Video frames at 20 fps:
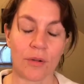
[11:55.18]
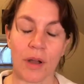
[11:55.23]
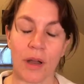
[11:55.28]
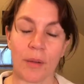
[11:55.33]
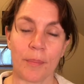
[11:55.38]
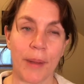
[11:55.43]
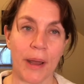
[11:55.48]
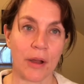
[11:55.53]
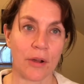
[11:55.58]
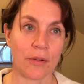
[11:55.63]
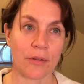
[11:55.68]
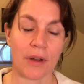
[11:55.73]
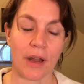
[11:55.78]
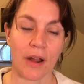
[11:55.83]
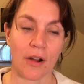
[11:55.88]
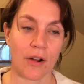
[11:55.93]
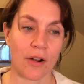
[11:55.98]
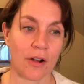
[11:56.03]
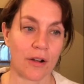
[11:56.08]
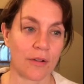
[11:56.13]
about
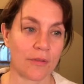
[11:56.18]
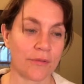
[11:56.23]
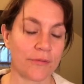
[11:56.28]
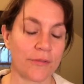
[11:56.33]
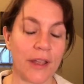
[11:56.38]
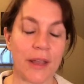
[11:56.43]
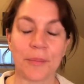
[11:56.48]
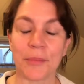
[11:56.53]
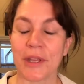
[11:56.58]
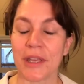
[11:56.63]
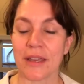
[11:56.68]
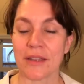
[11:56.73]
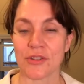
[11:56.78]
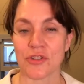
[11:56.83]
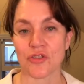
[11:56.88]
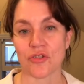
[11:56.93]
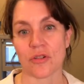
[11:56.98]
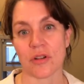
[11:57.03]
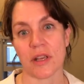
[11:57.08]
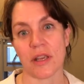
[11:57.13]
our family
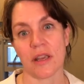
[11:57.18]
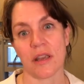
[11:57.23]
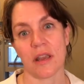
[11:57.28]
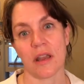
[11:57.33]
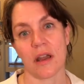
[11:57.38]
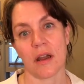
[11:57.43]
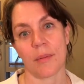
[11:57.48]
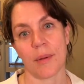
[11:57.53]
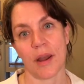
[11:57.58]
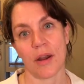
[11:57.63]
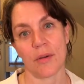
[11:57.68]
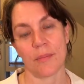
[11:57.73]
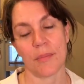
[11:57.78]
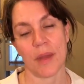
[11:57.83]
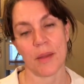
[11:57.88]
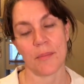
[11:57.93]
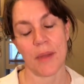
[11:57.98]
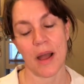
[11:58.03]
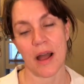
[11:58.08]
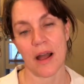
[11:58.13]
history, about
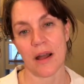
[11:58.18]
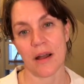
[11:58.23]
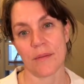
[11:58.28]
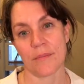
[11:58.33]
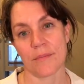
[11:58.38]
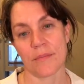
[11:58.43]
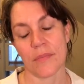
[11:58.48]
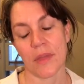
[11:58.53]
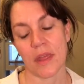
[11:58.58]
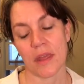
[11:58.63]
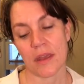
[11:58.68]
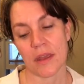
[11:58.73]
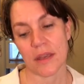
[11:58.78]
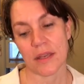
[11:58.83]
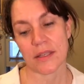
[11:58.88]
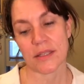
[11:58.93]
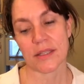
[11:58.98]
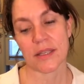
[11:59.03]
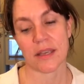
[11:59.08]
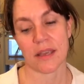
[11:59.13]
my mom
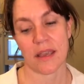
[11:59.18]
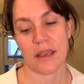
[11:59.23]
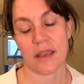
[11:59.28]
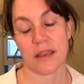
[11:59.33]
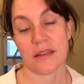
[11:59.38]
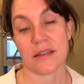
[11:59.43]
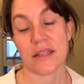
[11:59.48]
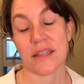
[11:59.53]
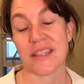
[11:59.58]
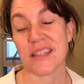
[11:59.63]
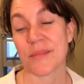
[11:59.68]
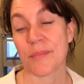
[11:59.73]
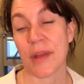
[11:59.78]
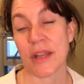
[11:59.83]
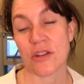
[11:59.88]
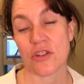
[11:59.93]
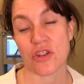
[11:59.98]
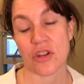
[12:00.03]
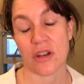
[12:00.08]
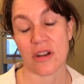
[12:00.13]
sinking into
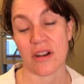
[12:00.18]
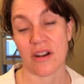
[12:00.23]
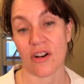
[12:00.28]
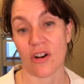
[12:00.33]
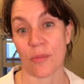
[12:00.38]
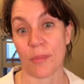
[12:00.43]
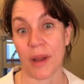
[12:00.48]
dementia, her